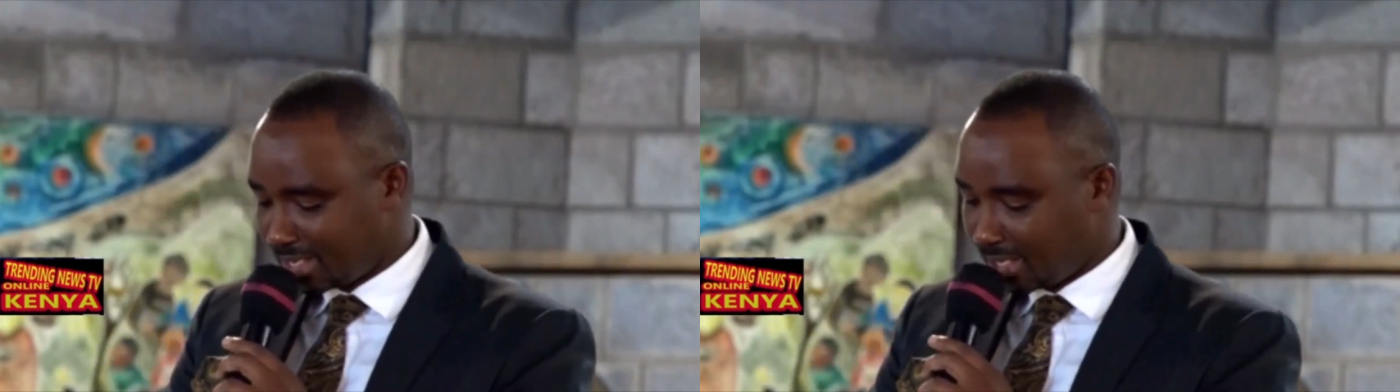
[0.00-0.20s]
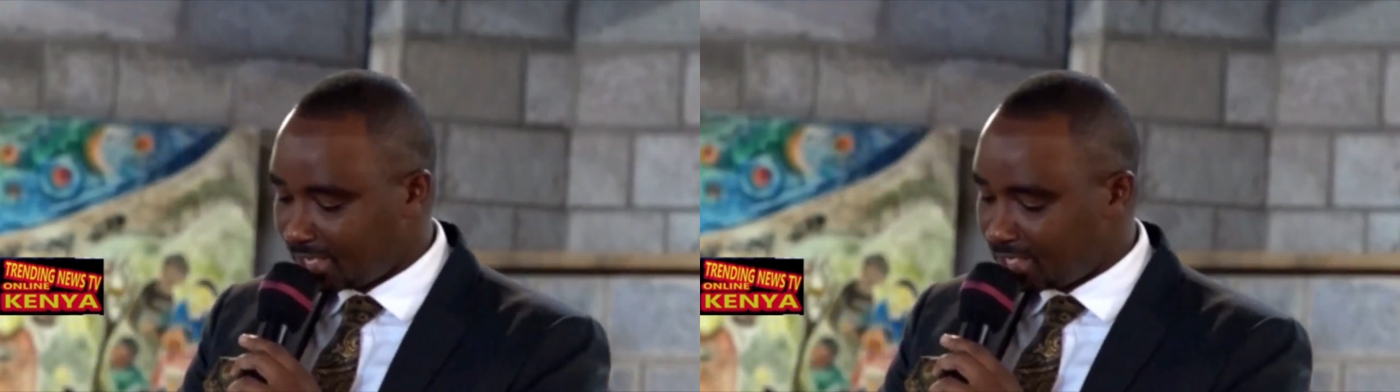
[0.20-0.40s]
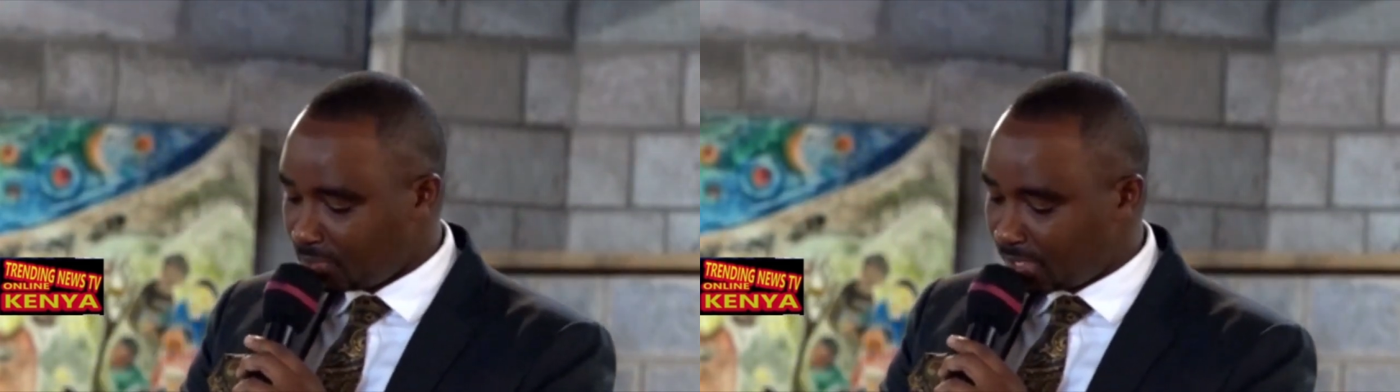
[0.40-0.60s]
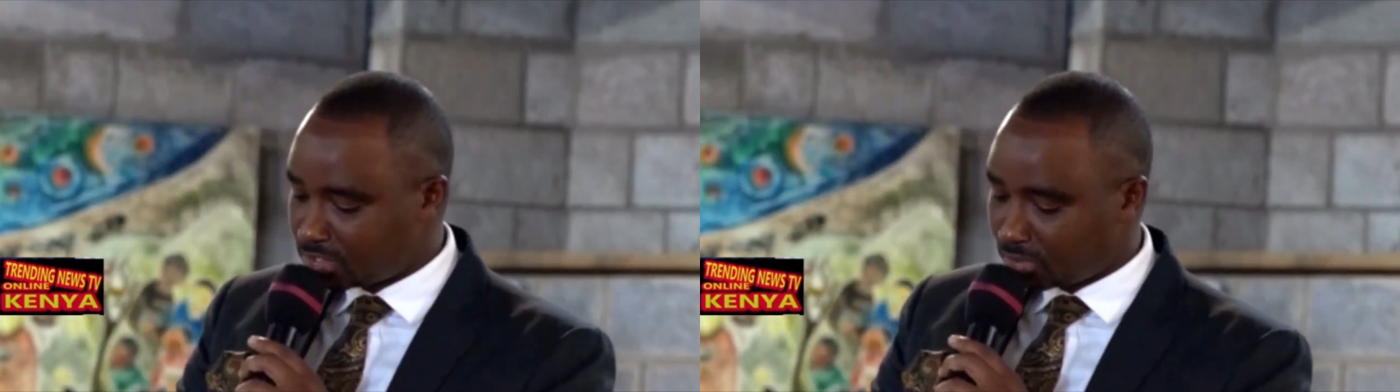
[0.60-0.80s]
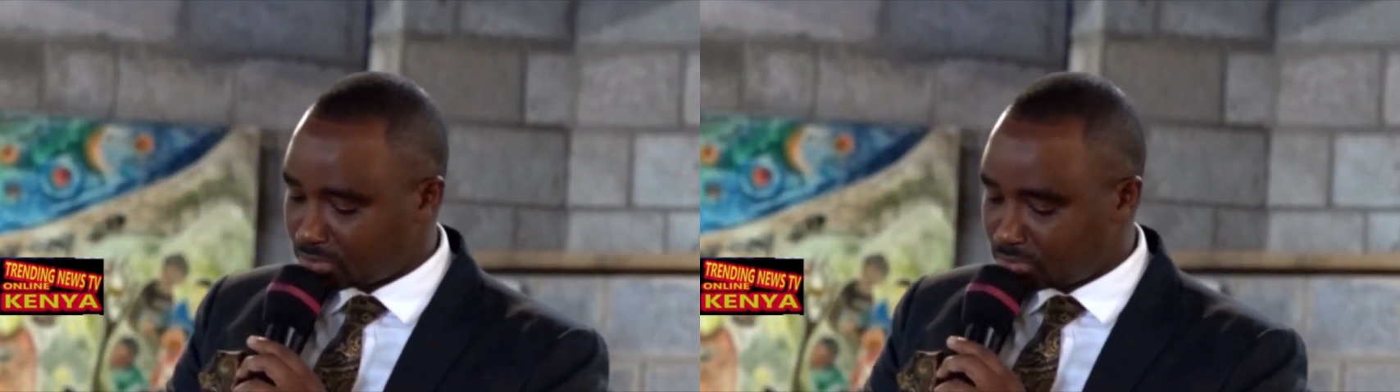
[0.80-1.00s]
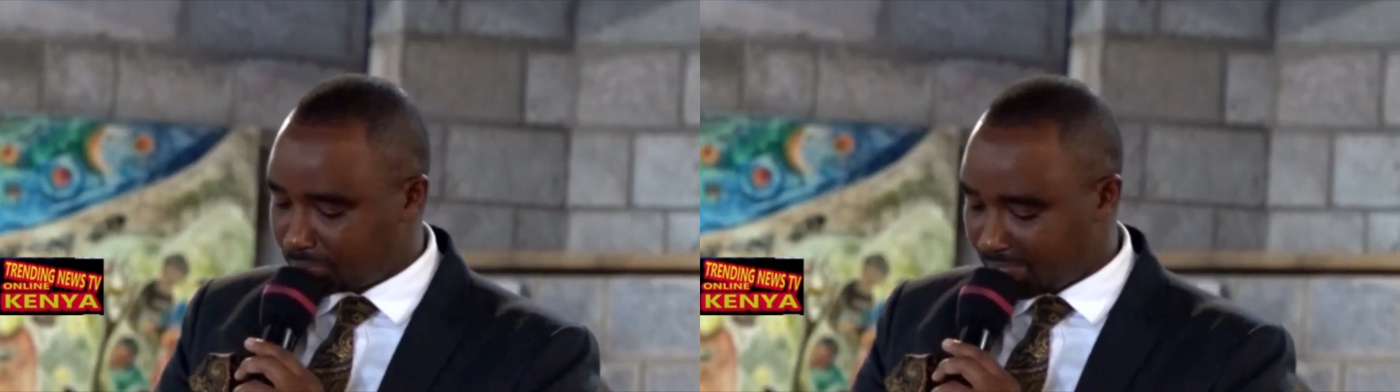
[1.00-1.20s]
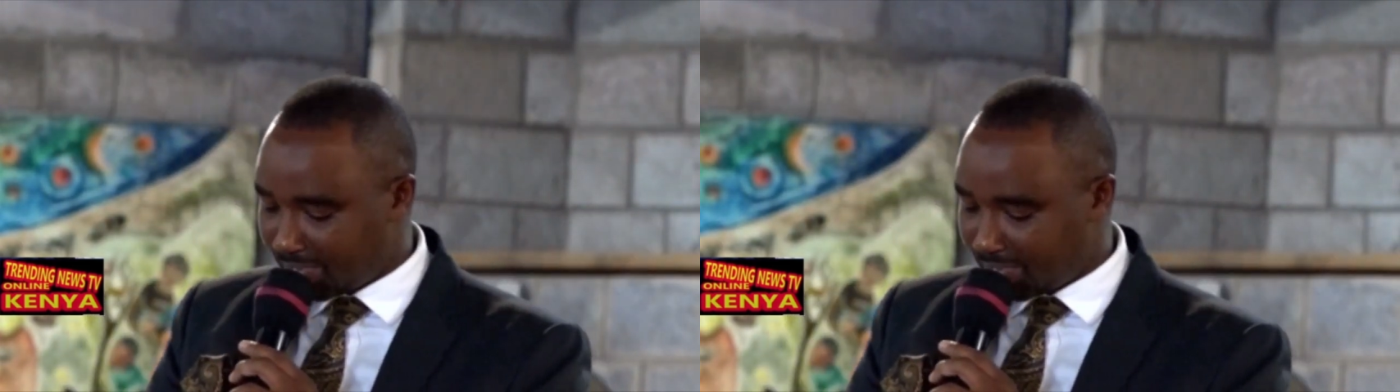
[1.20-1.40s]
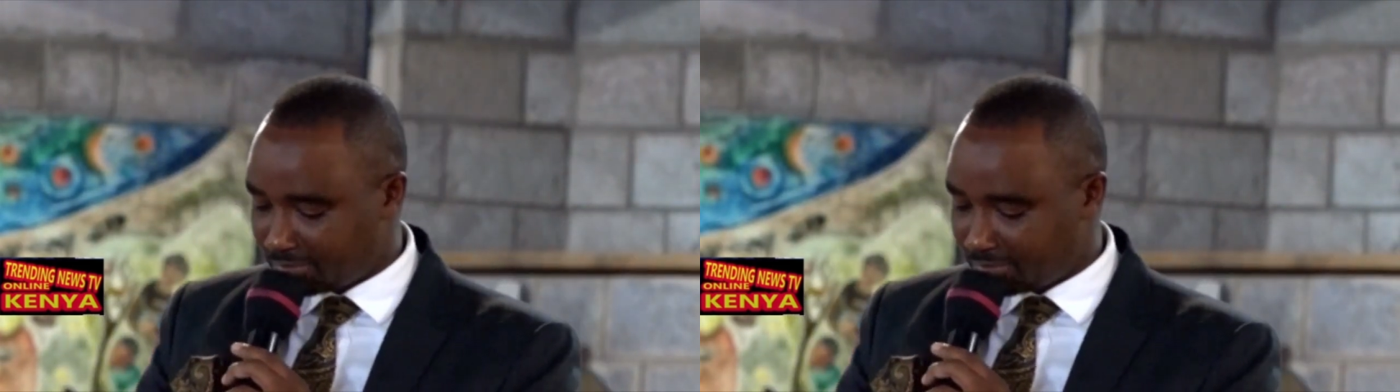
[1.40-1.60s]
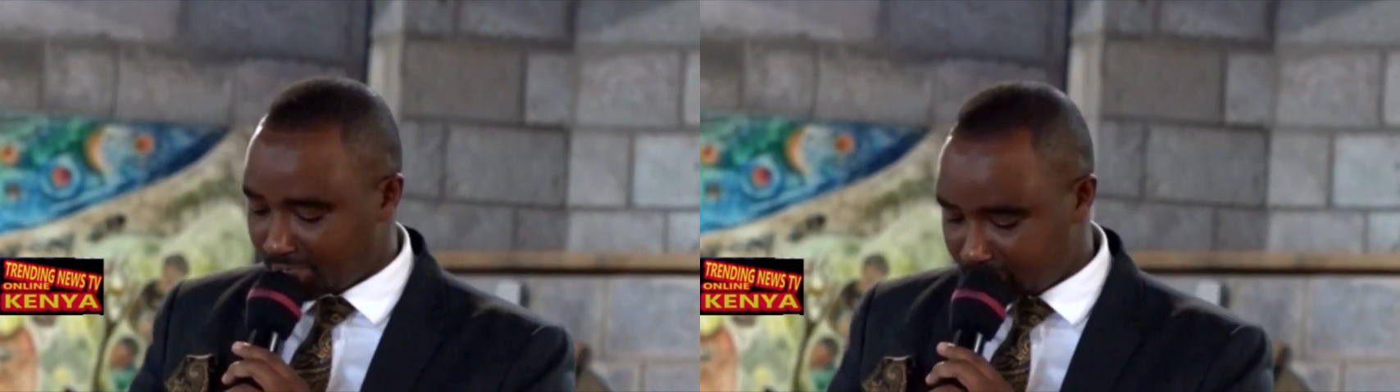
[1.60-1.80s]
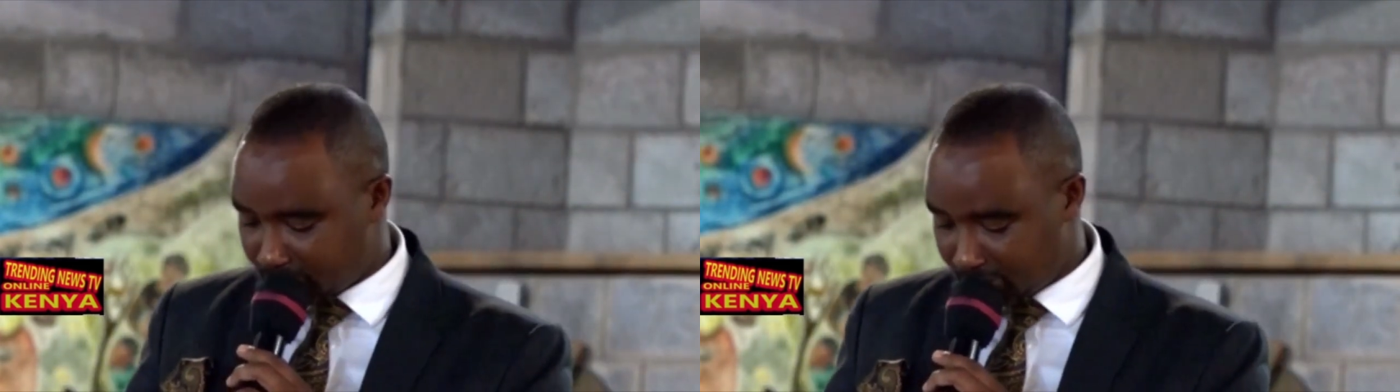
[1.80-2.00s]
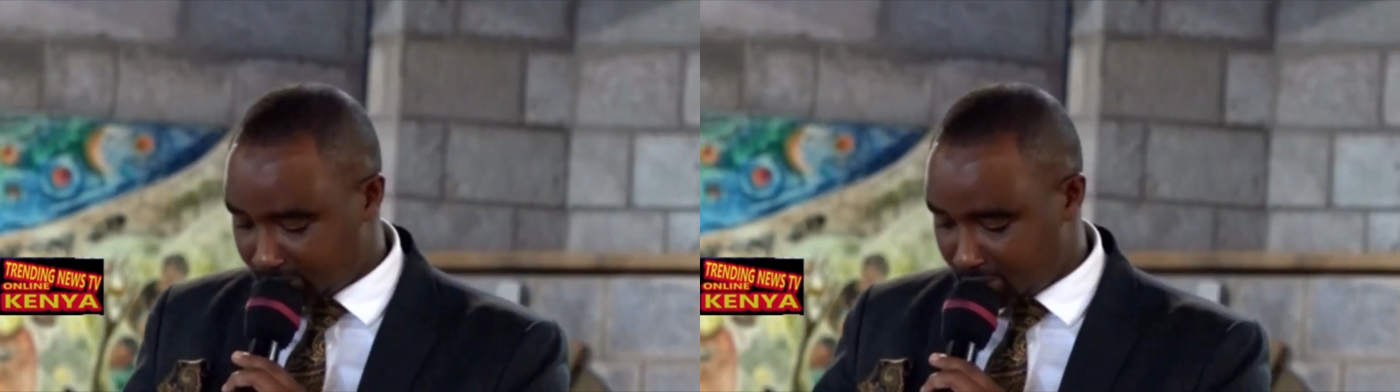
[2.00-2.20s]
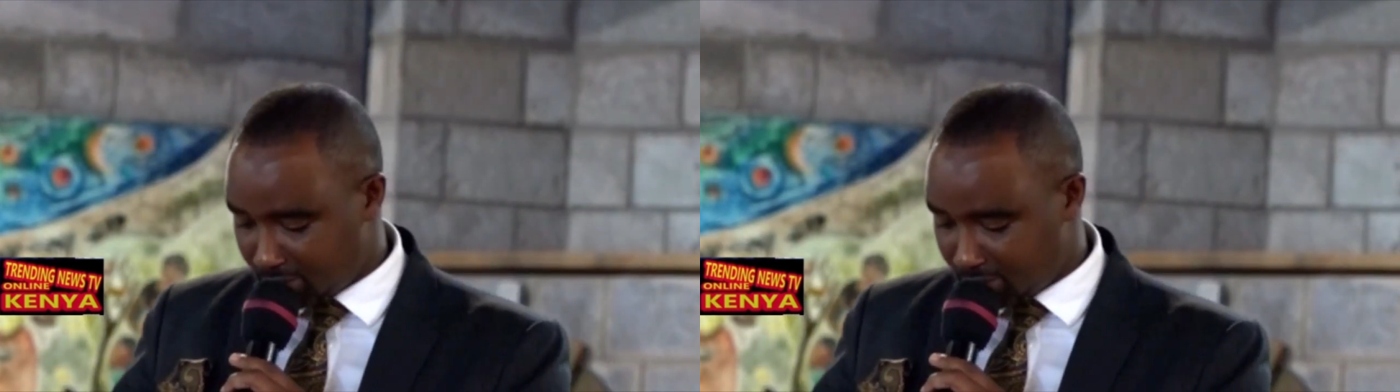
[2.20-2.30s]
Candy went on to play her first